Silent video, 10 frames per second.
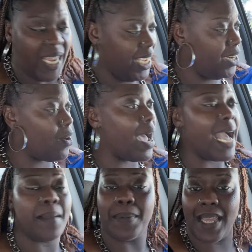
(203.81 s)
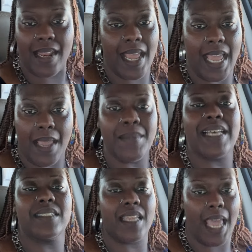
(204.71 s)
He know I could play that game.
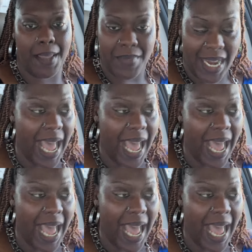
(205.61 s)
That's the game that